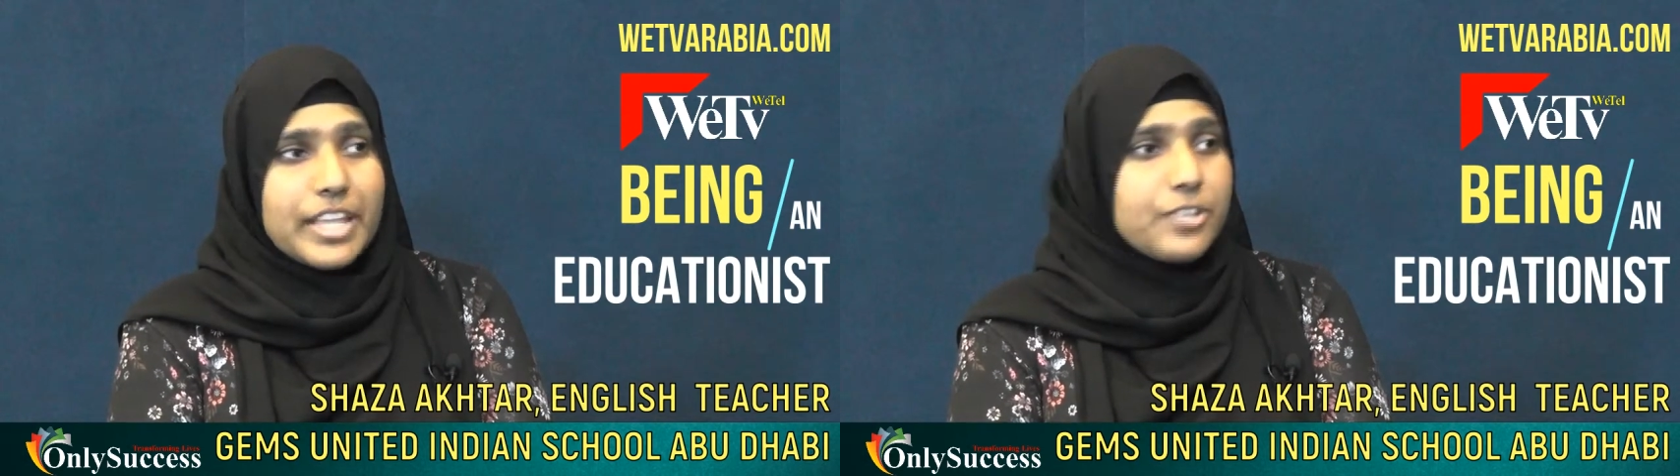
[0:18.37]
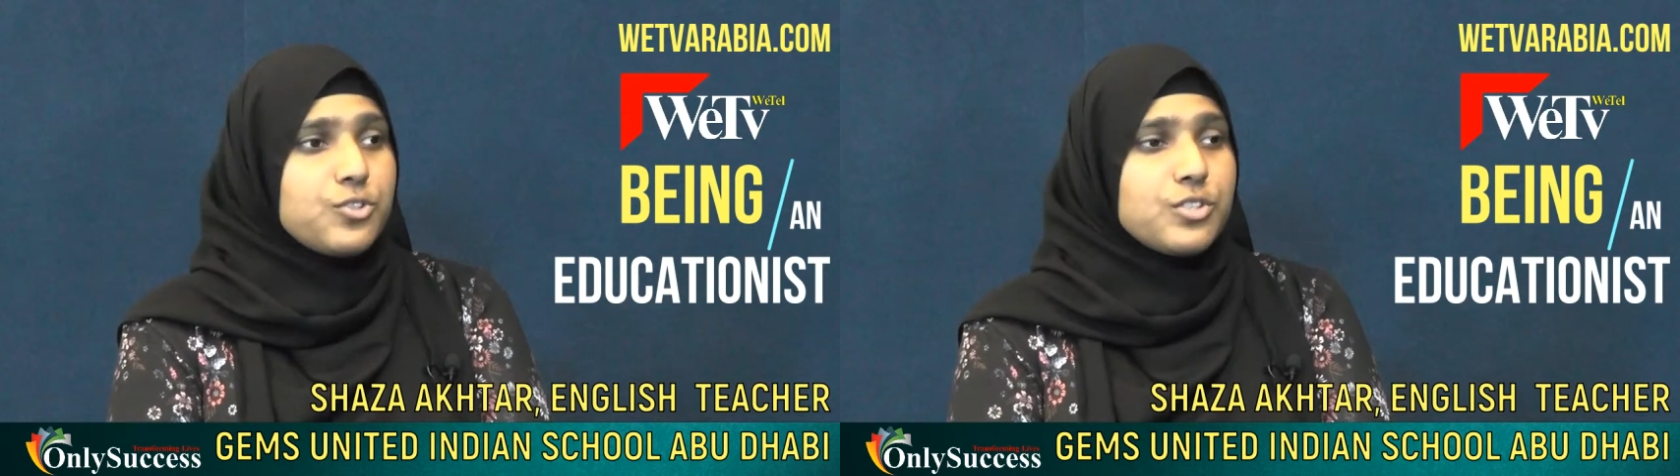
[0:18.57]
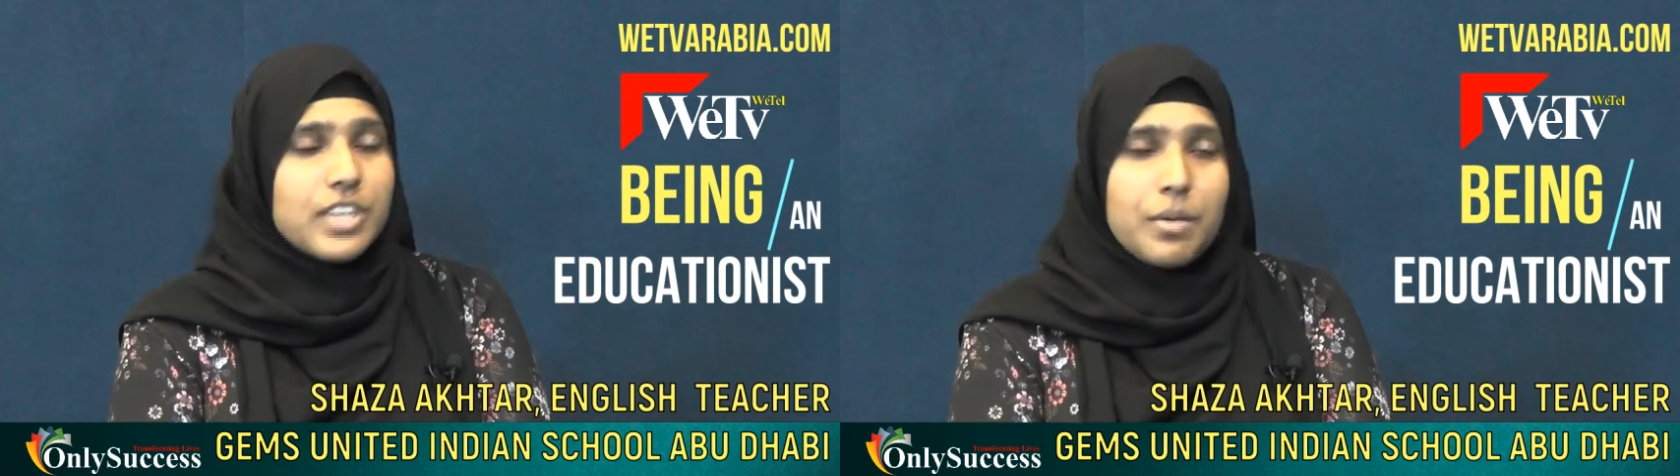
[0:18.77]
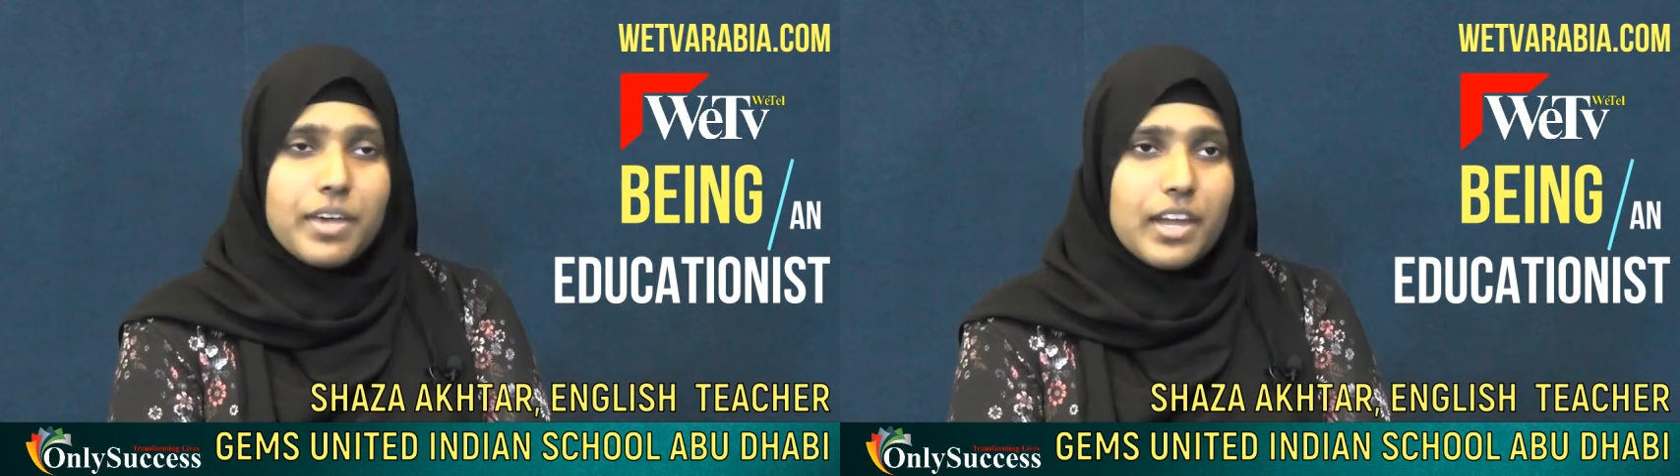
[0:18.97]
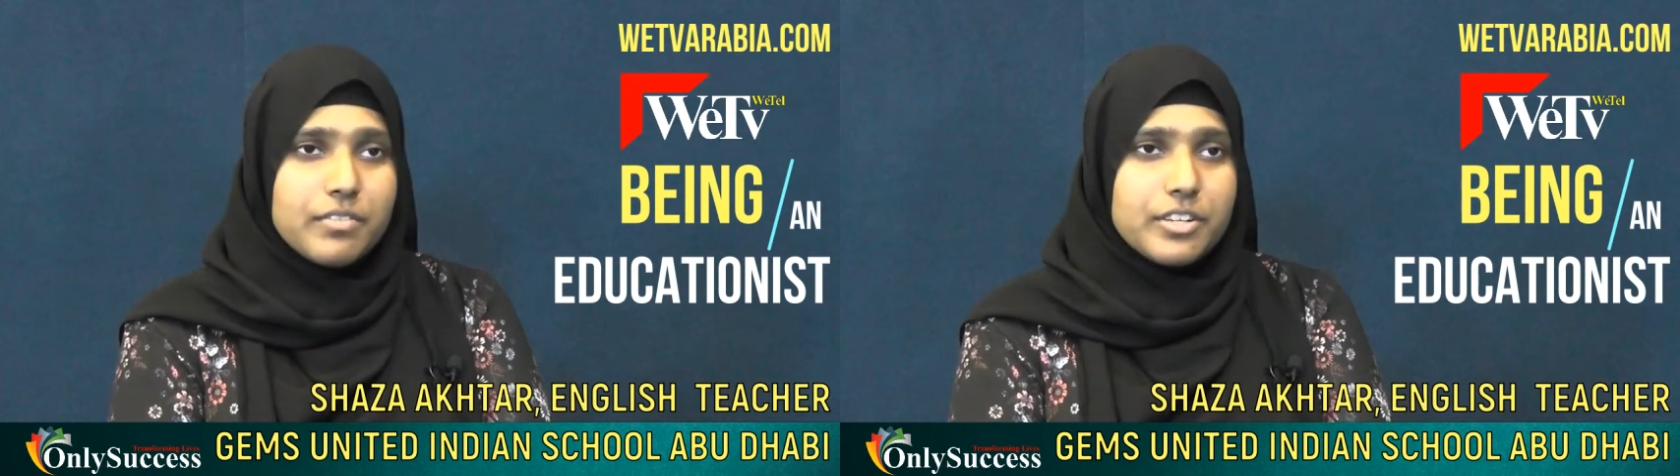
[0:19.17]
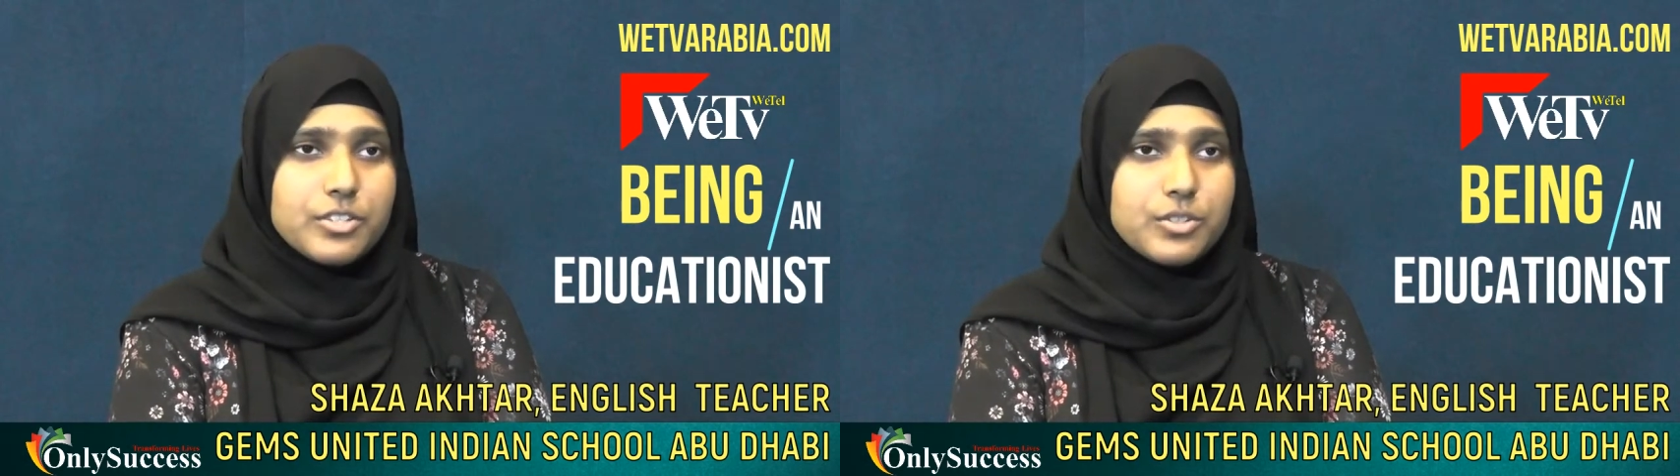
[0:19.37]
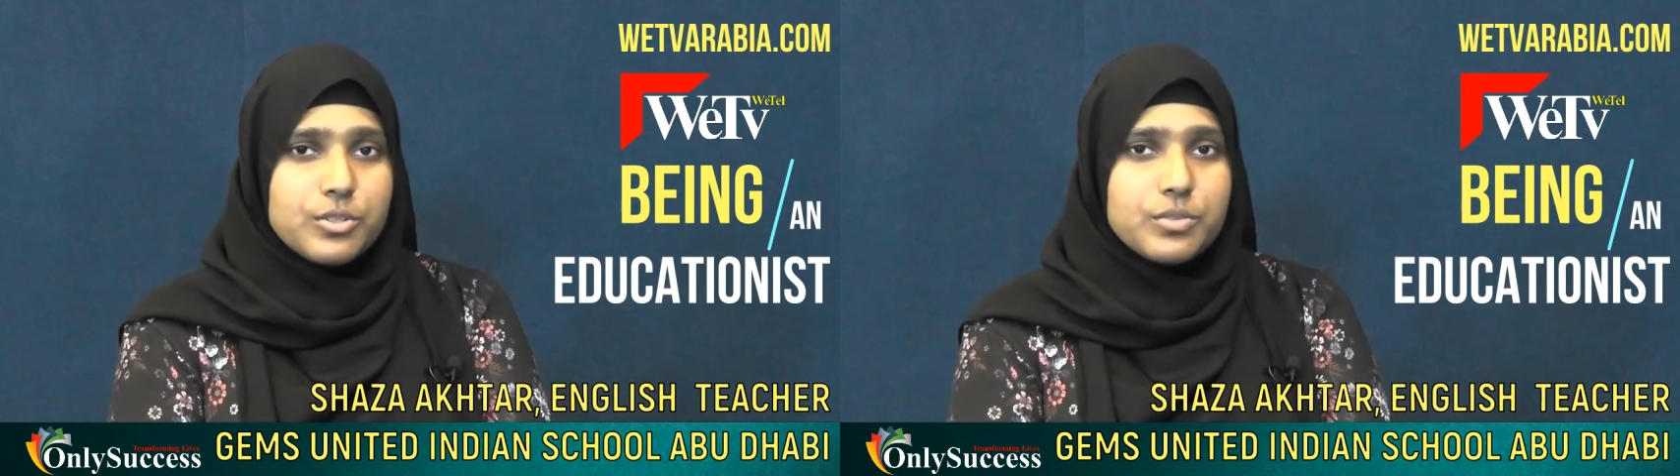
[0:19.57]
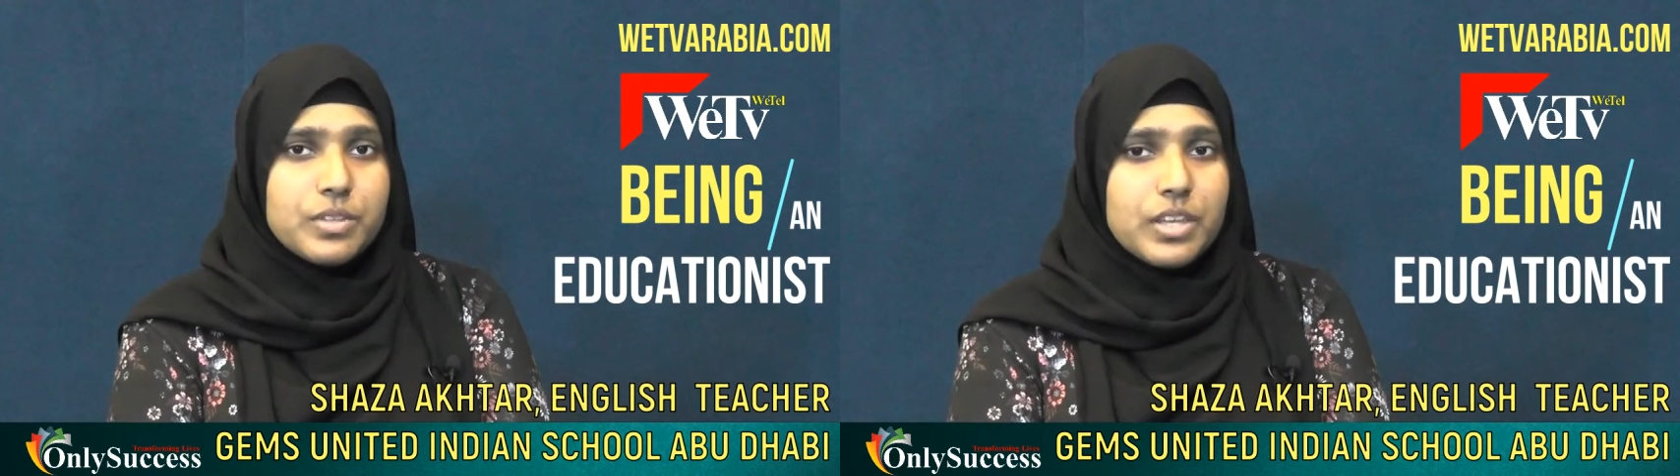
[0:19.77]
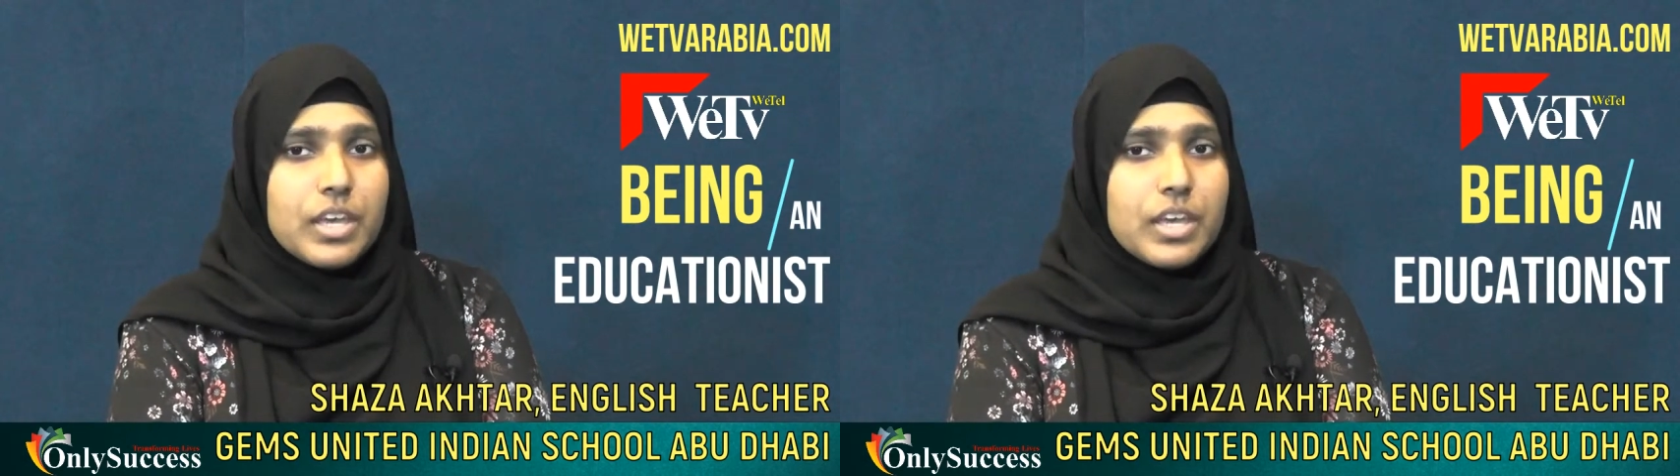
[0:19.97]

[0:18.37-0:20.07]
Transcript: legends coming out of our school.